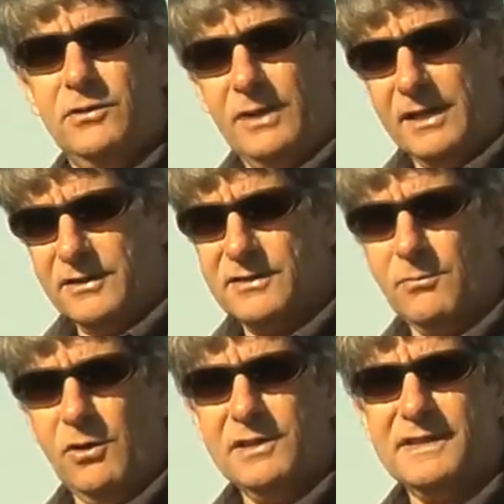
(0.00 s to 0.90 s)
to get a
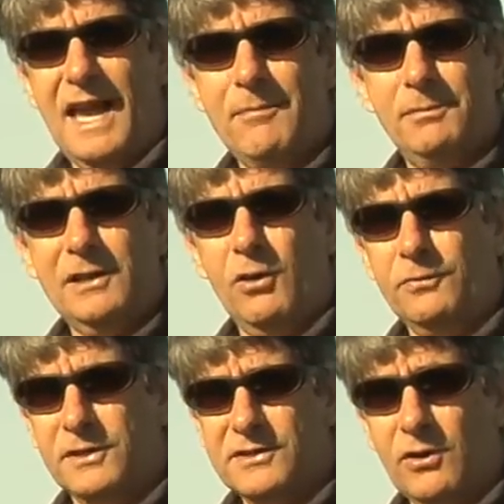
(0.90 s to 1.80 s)
small sample
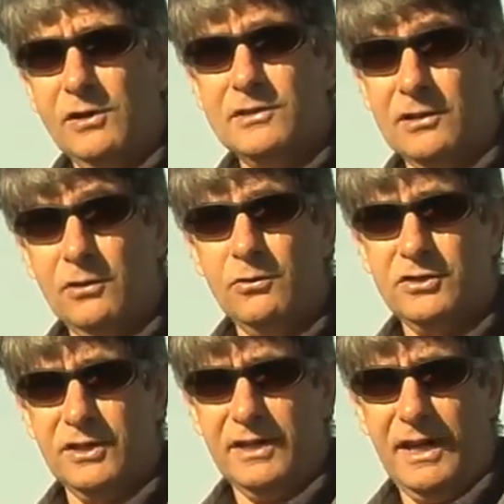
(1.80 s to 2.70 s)
of the soil
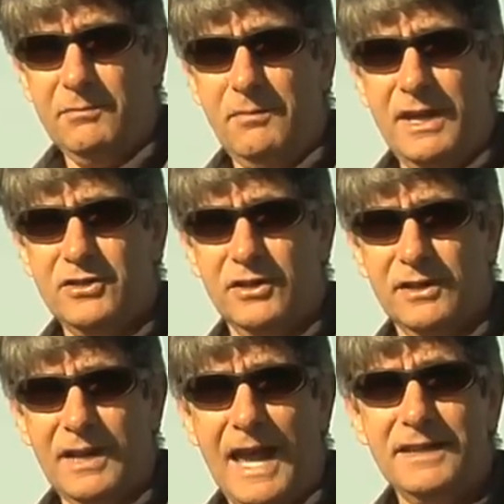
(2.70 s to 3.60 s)
solution and measure
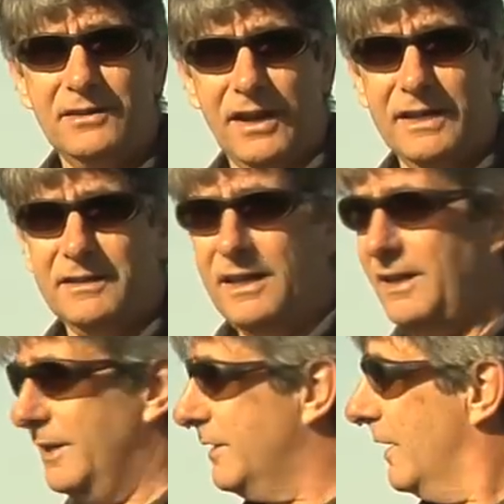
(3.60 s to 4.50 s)
the nitrate in
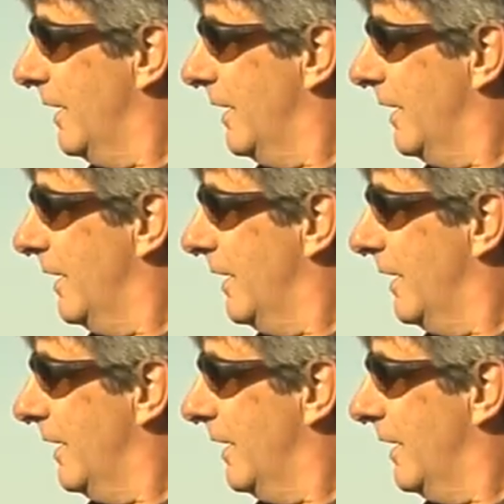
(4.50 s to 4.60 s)
it.